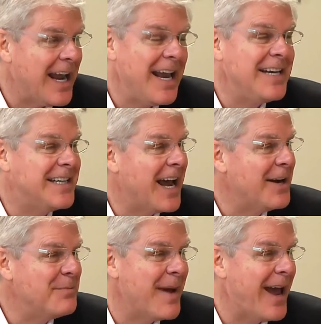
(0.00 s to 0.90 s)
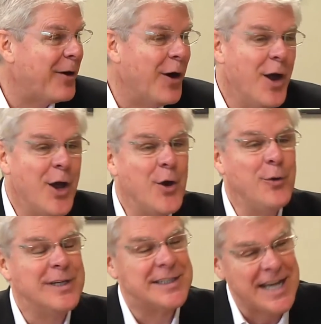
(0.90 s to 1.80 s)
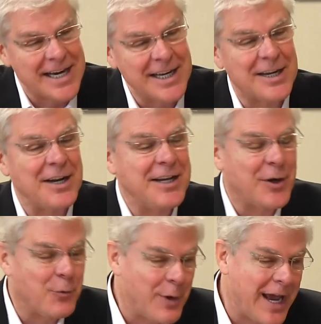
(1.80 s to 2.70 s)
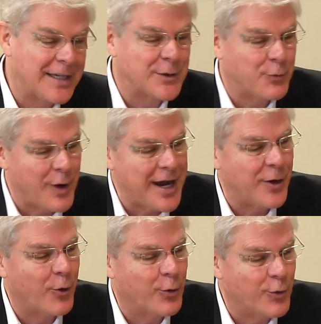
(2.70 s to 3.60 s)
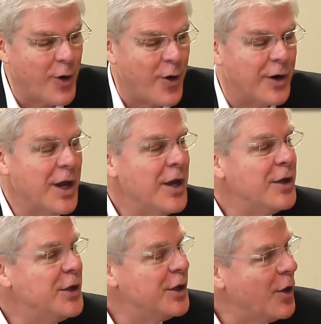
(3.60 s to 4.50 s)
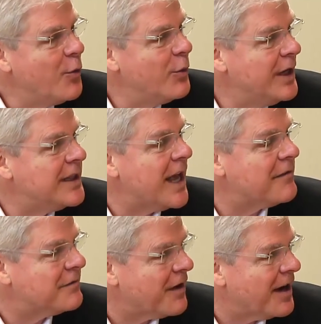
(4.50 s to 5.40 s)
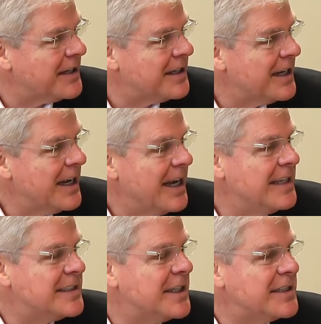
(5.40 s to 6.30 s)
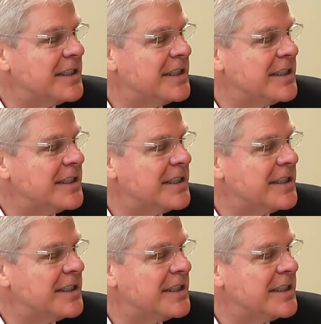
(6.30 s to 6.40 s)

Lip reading: It doesn't matter who is technically correct, right, or wrong. You don't win that fight. It's just,